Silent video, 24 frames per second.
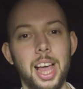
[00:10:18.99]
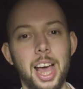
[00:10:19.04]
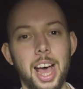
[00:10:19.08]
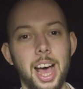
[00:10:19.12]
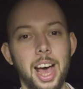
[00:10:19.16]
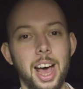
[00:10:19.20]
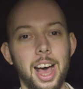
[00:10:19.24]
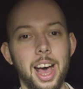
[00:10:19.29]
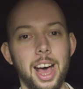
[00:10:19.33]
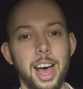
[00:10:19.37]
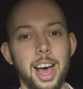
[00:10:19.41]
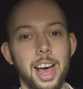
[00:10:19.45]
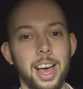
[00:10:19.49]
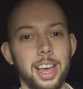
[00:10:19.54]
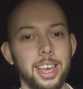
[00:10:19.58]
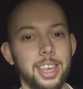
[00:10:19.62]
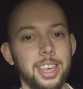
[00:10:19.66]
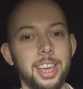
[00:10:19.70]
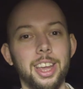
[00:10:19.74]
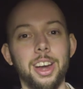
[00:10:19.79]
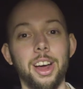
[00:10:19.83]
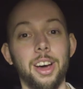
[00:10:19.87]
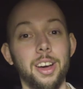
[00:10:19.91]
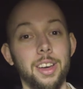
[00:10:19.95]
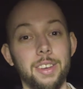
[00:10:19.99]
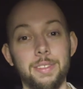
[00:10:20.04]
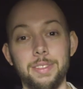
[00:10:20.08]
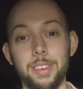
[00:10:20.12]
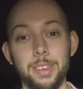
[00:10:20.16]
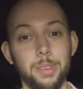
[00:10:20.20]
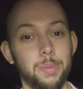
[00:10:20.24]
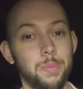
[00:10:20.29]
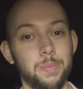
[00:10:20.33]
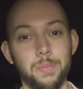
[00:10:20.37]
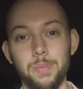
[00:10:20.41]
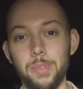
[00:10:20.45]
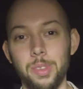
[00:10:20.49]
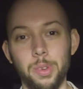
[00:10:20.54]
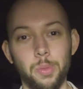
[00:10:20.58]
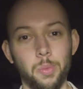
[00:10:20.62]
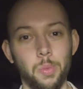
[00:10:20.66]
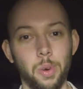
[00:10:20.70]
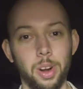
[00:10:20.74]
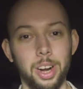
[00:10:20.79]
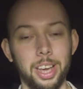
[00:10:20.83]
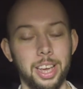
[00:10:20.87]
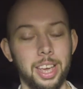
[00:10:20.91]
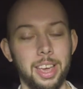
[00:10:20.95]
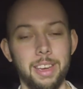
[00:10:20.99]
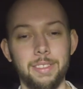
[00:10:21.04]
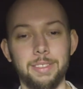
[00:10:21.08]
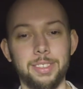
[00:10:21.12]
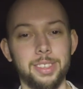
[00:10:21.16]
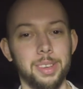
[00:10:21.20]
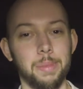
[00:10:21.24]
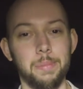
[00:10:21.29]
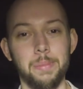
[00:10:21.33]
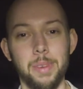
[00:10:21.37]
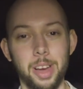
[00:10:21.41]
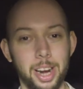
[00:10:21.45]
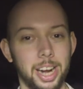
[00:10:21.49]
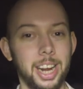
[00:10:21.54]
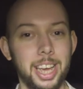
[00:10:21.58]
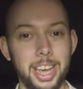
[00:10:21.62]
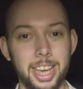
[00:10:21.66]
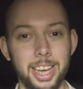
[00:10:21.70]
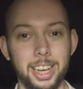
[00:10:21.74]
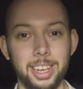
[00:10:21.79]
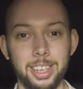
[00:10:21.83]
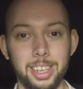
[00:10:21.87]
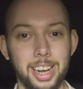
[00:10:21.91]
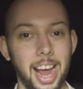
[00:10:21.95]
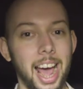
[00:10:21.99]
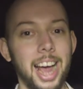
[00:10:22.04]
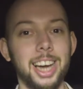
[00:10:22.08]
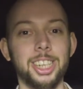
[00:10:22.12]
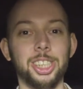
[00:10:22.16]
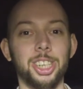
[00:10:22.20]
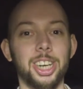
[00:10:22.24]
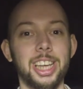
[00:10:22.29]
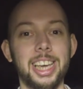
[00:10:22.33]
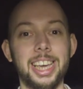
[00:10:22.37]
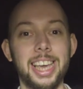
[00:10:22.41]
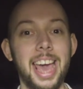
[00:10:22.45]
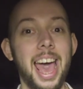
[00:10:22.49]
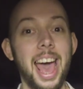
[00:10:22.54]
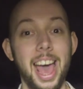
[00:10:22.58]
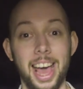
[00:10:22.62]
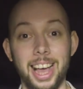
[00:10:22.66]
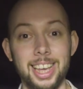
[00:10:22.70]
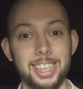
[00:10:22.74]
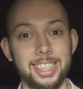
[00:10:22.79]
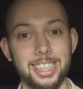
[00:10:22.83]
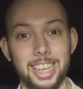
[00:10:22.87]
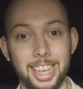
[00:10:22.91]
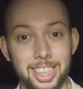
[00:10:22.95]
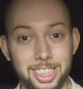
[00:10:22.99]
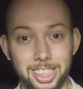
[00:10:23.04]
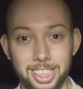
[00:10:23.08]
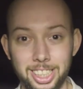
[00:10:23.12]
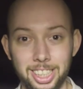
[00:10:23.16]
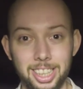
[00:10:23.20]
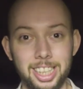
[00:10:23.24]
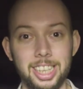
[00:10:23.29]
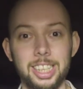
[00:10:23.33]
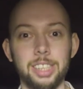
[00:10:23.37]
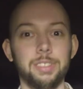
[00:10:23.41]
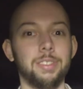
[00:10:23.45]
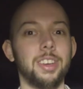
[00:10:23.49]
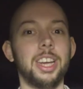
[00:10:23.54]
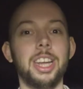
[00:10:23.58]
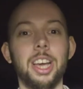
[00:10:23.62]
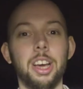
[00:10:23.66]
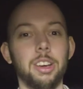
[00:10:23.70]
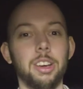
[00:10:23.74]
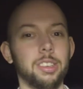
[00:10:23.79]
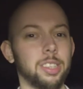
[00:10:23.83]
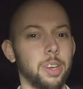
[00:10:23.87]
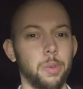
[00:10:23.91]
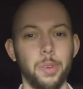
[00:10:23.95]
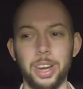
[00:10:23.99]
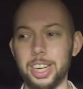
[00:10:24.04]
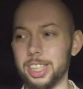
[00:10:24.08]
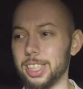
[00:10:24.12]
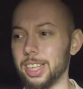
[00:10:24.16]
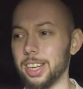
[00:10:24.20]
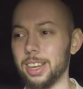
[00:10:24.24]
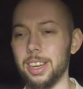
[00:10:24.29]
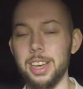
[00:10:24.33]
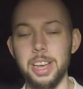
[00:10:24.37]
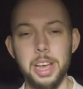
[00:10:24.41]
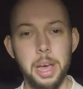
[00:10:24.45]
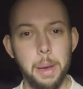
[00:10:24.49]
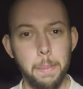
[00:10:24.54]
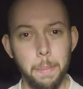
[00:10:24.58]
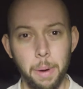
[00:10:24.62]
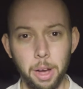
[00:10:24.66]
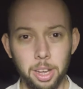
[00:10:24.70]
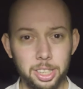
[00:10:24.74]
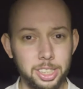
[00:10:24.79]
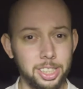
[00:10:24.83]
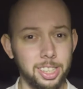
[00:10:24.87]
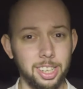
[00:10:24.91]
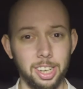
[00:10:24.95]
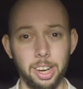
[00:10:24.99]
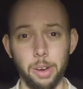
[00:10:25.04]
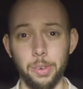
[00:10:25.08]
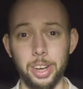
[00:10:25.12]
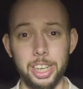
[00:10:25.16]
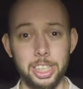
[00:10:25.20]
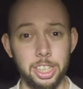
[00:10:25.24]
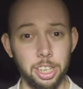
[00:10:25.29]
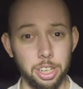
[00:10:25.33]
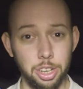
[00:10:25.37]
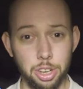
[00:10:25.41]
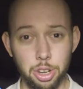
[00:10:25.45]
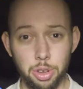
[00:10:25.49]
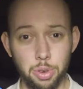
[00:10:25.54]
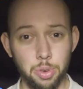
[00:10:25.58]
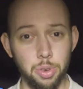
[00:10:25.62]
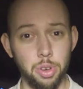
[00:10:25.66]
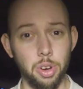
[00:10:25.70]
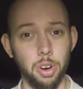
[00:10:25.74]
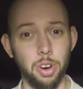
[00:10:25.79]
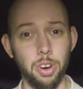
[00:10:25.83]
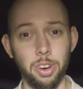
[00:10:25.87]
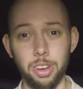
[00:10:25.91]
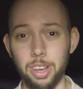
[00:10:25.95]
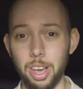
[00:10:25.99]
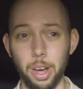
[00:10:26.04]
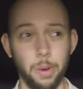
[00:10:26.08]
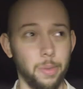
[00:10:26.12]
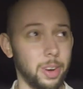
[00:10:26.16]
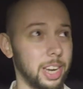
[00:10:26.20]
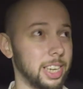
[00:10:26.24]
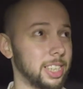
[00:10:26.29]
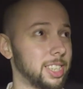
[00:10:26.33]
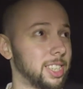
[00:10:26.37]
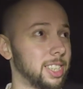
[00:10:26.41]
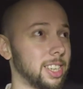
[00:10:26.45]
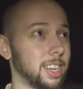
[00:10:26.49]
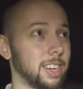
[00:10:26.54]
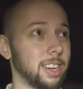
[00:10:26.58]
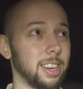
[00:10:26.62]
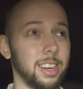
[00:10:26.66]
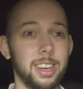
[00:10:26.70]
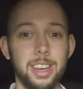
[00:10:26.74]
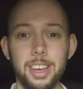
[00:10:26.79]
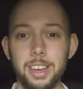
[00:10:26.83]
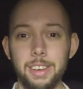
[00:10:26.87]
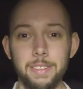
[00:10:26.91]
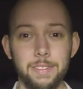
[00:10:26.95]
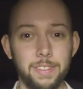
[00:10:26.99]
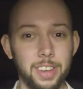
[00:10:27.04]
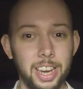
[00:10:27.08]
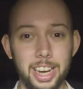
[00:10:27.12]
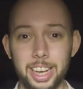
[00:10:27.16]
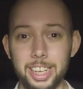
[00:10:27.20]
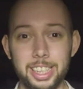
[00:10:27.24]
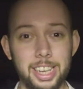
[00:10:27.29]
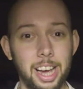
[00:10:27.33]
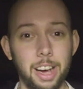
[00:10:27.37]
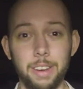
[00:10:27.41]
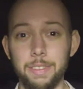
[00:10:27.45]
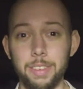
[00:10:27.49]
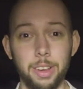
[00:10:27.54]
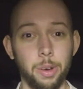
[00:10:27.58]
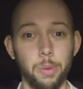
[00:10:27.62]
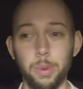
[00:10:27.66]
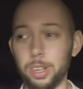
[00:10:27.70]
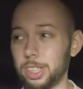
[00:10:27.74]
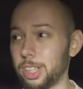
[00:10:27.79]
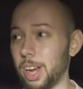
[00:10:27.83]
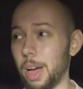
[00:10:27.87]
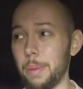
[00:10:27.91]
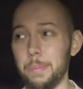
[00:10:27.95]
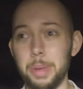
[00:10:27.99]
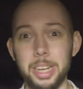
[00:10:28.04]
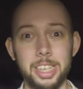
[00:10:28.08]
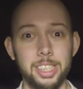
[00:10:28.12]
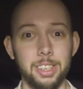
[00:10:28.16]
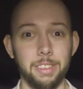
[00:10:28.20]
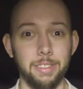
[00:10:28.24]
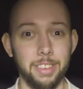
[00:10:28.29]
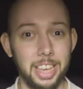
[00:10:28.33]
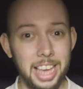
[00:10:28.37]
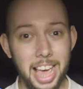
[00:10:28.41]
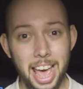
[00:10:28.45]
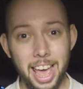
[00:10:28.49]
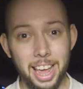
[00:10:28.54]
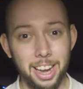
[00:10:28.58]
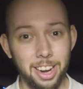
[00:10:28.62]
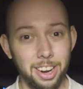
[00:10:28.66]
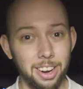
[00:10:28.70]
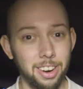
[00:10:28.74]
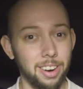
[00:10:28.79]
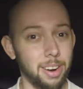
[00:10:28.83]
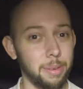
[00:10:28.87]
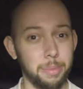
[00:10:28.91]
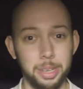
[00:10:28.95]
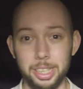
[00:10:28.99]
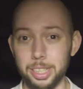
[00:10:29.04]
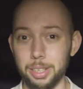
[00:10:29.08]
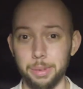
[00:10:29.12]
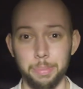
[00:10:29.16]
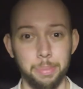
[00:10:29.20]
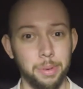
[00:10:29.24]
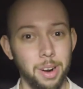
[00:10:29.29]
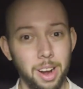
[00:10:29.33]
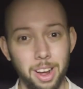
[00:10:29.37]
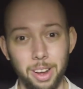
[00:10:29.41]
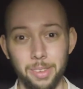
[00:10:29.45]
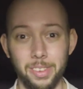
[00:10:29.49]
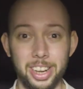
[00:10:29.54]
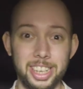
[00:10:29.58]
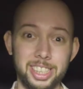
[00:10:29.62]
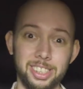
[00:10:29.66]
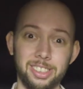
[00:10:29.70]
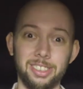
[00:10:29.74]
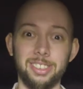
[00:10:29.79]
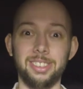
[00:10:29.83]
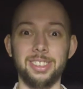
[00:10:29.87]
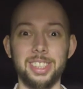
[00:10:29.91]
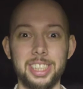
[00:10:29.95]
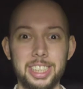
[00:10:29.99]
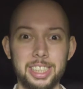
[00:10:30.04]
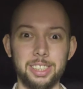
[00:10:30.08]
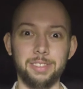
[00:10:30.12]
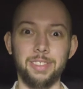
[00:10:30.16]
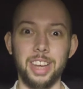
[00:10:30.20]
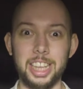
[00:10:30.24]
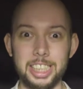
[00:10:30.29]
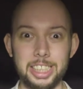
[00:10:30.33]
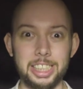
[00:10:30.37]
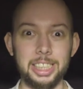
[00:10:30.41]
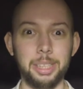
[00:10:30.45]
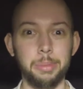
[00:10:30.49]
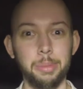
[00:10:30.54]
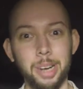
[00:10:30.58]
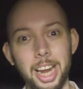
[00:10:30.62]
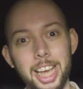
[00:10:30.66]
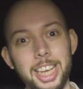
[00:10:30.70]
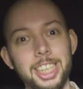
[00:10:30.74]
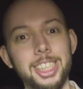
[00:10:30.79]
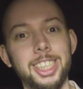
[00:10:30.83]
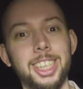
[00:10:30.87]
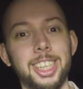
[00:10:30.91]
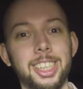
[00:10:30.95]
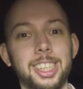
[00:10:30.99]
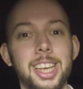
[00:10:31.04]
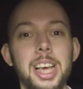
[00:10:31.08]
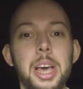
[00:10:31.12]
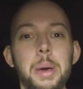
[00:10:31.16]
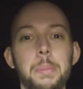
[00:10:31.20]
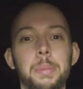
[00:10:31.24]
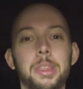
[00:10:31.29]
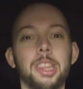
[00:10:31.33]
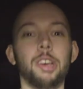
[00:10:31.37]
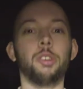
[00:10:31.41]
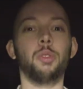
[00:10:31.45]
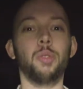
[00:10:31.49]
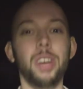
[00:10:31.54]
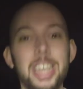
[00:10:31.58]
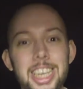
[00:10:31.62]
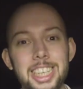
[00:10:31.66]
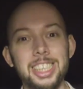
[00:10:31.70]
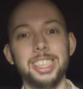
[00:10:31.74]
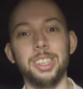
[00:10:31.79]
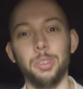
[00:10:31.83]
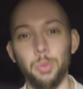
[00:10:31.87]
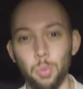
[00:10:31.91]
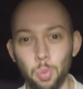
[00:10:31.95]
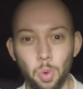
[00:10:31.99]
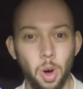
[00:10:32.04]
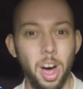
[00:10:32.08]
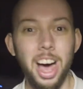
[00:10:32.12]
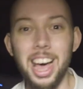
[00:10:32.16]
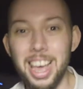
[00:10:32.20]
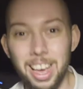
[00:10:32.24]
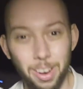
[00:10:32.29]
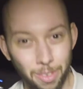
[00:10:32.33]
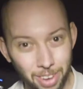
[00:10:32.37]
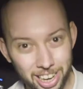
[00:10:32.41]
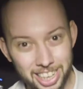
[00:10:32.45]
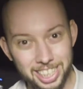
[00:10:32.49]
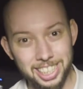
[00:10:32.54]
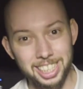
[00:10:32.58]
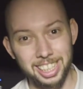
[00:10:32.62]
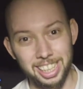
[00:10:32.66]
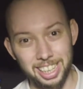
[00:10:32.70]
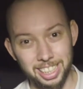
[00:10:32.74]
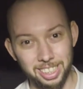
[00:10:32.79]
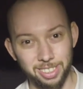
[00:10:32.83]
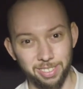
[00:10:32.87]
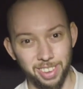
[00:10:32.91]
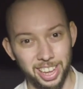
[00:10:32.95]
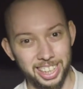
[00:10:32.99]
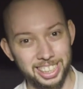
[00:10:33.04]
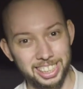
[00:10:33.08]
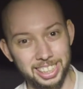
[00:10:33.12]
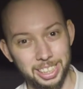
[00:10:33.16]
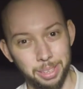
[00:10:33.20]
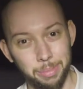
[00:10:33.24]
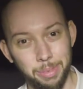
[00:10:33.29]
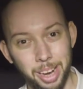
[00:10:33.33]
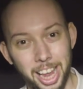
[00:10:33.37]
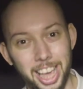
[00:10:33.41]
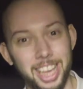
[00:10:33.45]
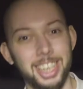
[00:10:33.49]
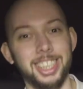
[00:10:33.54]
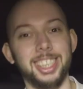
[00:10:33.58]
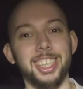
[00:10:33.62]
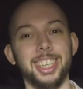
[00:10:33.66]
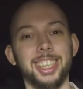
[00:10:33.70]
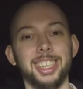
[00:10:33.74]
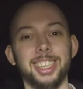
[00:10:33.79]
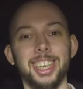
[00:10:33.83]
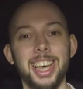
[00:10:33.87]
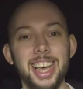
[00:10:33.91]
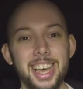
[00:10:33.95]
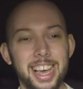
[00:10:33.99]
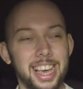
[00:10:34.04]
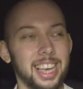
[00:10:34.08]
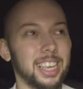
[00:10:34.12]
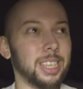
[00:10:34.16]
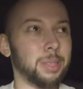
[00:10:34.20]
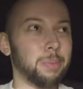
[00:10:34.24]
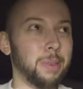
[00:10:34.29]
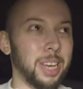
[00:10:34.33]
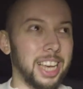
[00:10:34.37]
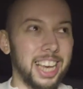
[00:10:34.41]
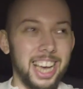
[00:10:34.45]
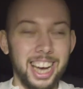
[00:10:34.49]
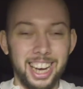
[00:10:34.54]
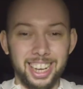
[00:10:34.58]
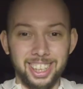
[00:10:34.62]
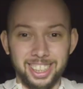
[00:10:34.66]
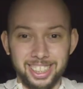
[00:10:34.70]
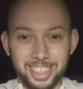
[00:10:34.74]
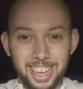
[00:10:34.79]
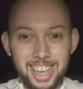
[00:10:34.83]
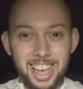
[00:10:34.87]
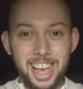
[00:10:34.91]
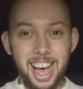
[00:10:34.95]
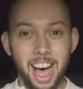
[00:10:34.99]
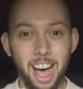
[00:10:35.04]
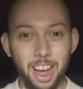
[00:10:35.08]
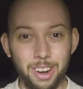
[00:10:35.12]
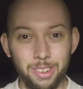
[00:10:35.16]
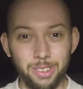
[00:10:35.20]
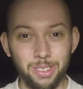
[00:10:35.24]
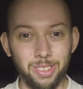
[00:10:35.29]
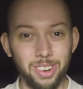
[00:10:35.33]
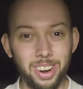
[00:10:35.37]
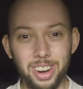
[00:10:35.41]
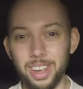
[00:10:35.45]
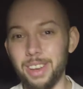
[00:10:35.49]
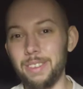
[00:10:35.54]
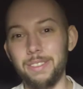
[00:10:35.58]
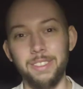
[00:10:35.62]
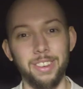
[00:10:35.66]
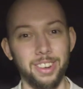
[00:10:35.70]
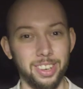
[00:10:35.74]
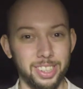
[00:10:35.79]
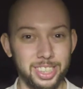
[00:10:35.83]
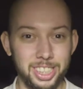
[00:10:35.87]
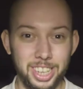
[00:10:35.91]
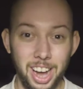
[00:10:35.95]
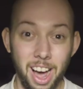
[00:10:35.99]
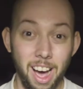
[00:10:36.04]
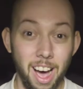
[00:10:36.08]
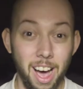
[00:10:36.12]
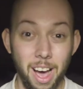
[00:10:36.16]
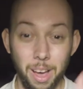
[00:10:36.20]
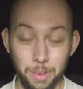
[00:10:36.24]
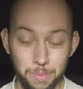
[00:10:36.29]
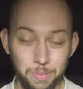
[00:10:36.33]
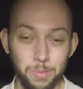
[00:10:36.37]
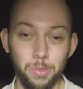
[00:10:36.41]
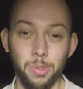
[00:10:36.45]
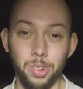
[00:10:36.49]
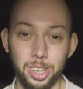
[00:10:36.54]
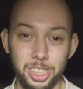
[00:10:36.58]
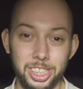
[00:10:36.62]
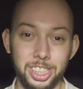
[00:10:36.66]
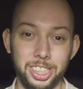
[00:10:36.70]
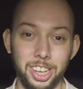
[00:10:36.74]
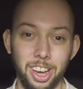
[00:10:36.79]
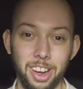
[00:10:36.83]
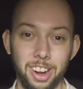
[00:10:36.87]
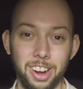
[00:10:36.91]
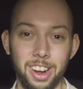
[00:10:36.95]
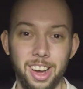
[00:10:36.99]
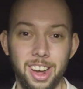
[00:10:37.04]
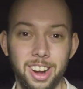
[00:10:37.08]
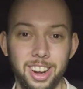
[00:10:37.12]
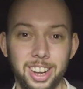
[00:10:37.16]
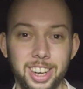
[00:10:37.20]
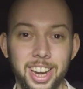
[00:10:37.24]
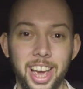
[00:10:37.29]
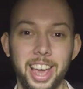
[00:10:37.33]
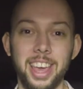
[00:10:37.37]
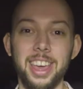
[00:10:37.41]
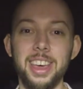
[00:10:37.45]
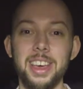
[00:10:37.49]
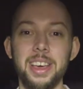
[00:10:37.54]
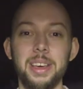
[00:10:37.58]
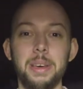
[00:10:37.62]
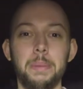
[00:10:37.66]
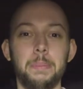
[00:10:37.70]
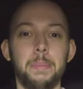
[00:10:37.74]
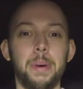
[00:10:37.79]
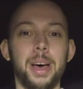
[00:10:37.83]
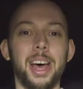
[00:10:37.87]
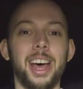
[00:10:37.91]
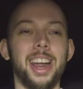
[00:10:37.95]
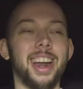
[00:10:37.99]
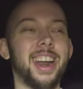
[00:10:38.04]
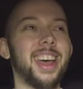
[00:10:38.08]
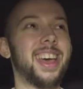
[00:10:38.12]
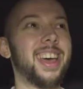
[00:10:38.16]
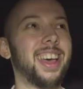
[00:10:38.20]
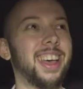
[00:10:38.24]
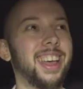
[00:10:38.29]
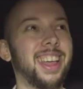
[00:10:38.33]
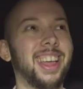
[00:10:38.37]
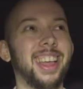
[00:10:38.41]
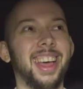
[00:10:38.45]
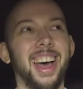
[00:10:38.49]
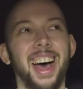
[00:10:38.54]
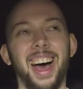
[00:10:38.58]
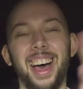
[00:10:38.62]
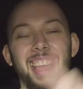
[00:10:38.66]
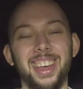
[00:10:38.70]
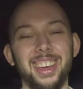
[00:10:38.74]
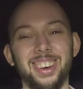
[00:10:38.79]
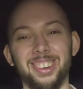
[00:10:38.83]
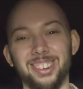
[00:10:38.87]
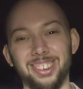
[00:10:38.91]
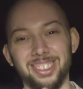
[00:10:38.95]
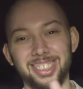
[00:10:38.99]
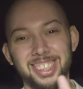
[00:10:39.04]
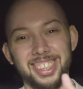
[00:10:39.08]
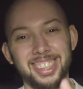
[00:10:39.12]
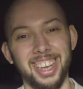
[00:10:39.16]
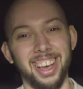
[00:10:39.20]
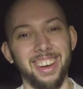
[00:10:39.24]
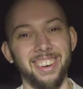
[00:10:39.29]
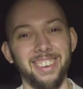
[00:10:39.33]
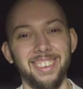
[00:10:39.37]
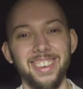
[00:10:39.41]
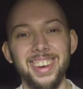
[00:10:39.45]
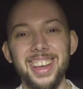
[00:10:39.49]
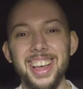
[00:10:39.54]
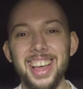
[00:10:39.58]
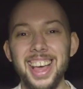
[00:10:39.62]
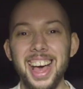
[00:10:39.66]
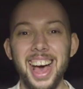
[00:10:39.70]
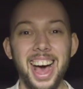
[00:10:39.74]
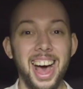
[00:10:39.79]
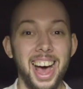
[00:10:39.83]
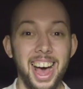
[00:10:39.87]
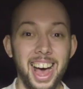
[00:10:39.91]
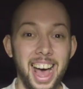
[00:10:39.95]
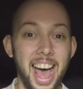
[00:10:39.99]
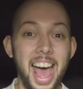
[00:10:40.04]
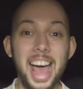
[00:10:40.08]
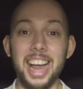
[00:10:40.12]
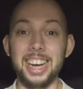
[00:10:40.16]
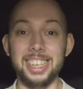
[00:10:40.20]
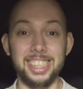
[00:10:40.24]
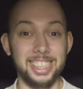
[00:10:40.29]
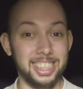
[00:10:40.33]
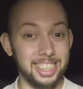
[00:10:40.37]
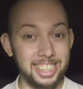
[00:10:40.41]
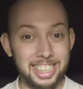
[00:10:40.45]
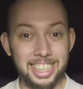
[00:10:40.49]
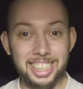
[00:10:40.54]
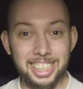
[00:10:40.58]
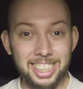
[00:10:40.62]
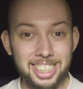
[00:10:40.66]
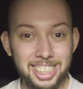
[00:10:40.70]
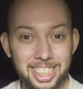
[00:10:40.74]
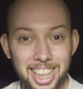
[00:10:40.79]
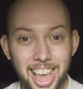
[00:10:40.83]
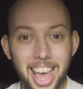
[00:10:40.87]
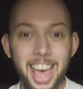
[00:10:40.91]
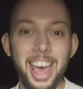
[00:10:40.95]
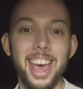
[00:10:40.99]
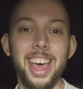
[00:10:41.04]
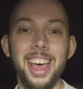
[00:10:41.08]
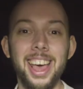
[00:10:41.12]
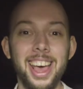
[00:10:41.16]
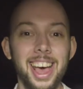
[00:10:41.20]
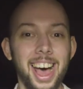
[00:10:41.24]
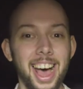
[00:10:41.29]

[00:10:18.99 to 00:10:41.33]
if you want to give some money and actually get access to these videos, I went to Boston, I went to New York, I went to Philadelphia, I've been to Vienna, I've been to Prague, I went to all these fancy places. But the reason why I went to these fancy places is because for a start, I wanted to go on a holiday, but I also had to teach there.